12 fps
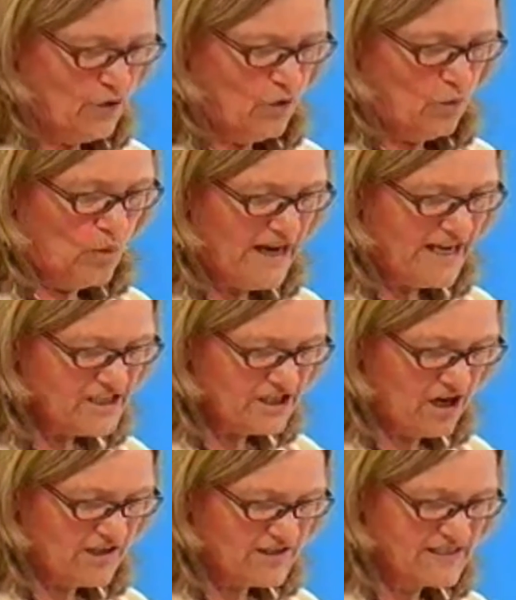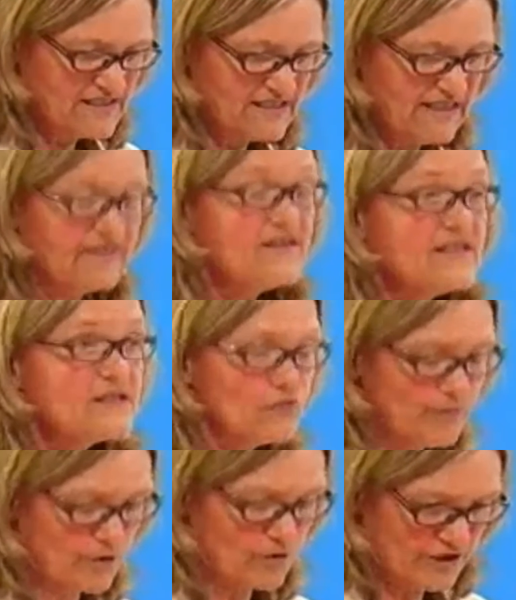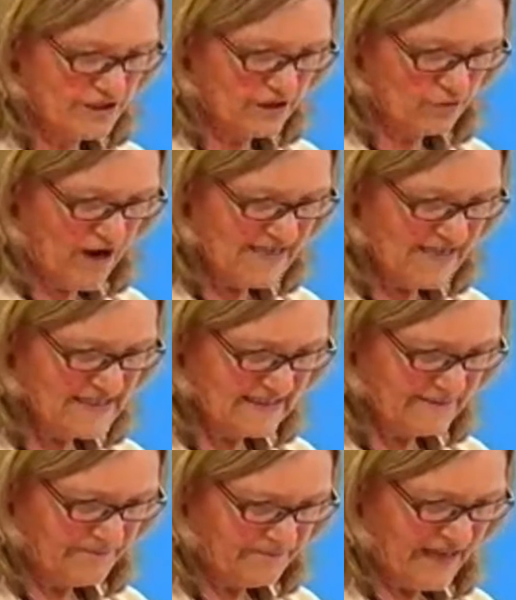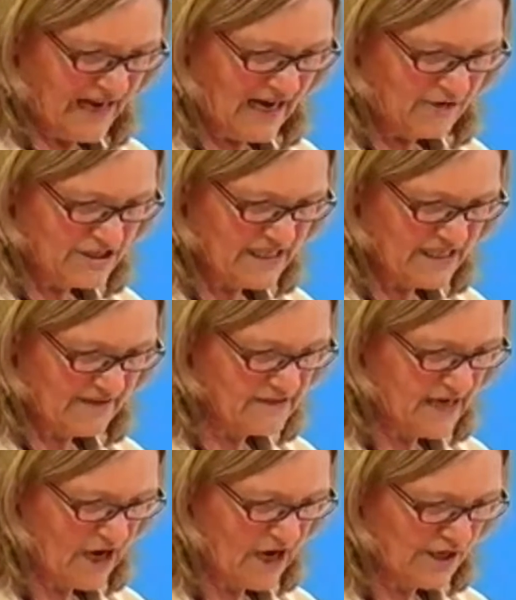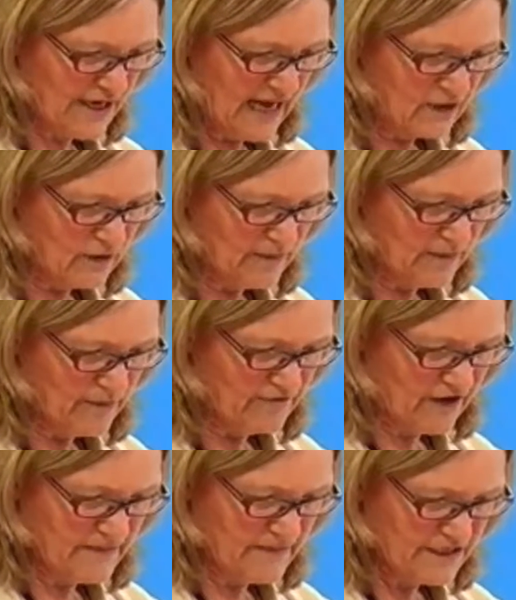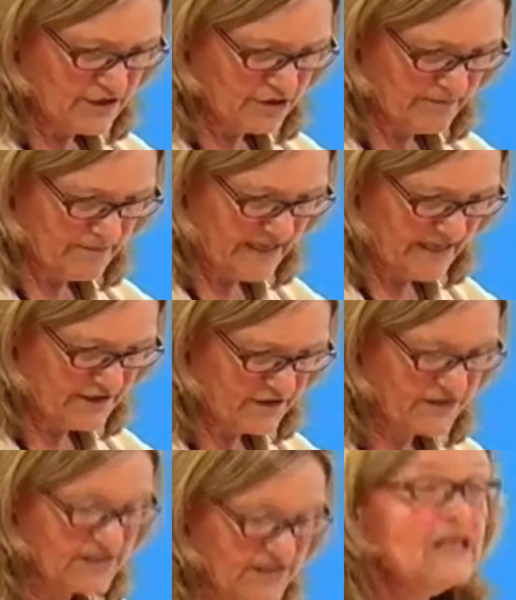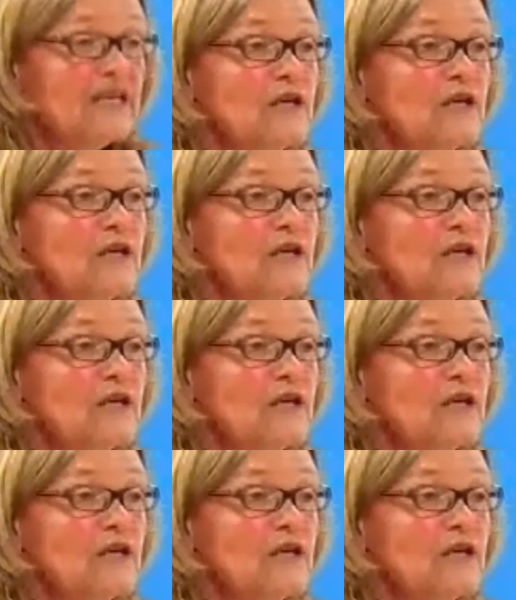wage costs in this report are rising. Irish levels are now above our major competitors.